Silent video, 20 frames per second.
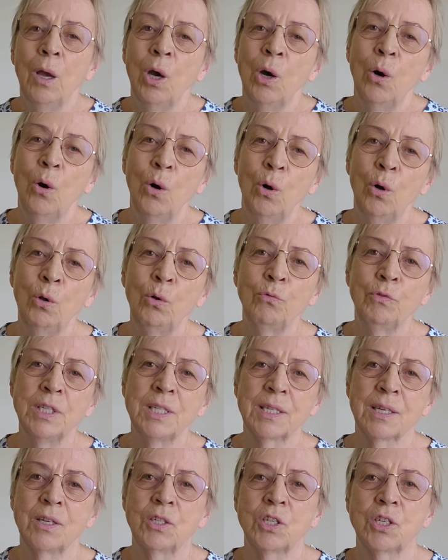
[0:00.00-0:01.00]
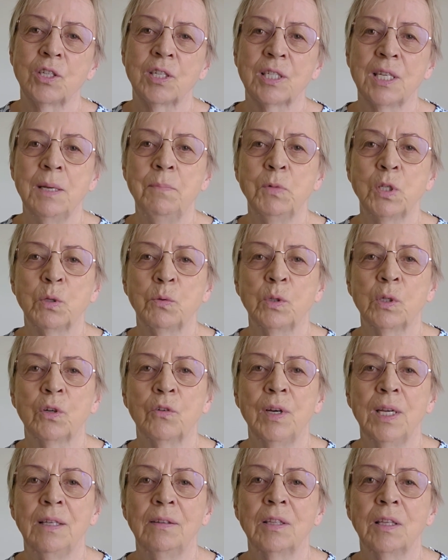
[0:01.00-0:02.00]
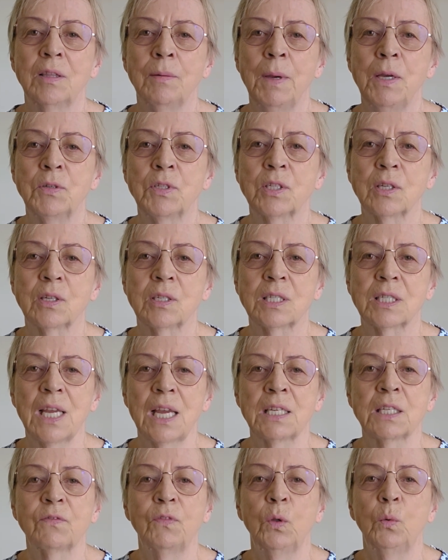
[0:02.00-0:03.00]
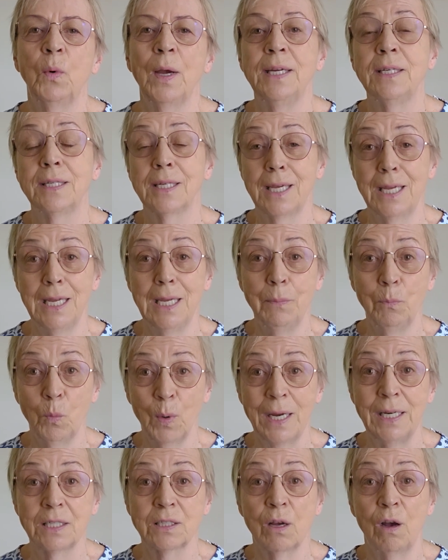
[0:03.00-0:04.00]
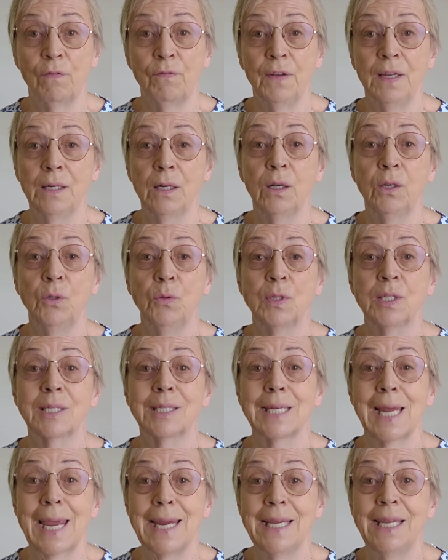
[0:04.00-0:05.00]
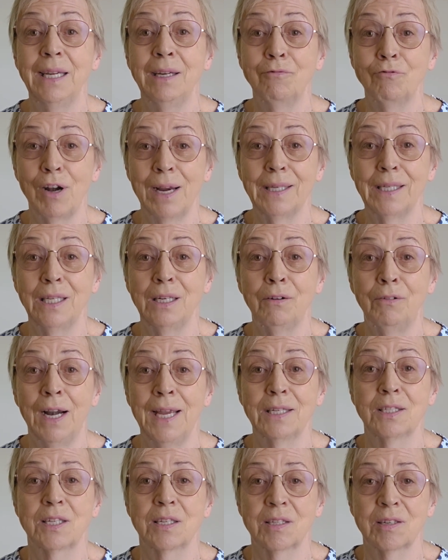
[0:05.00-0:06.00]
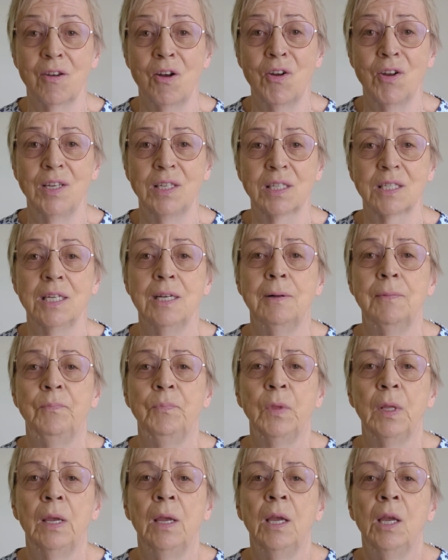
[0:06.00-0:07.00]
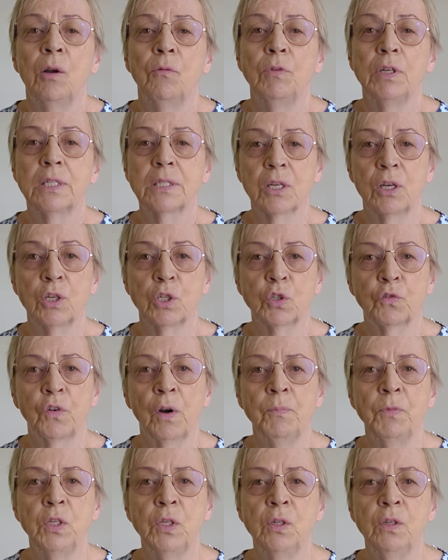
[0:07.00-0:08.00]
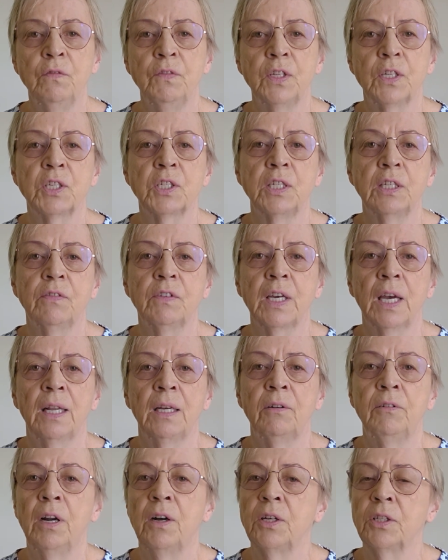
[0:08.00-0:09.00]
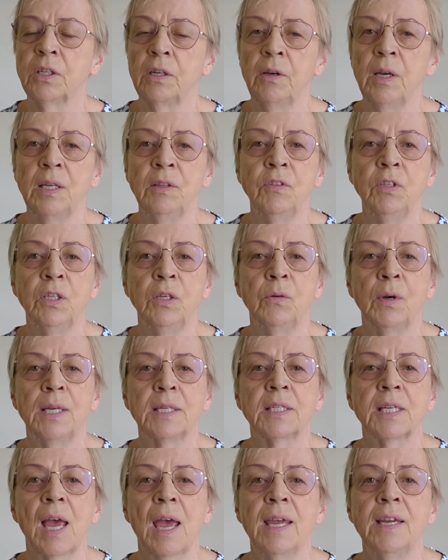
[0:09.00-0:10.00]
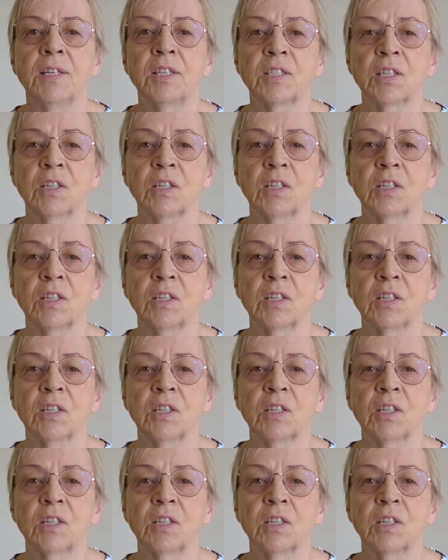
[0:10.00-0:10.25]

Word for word: All researchers seem to agree that the most successful way to keep weight off includes taking regular exercise. Research from the University of Colorado in the USA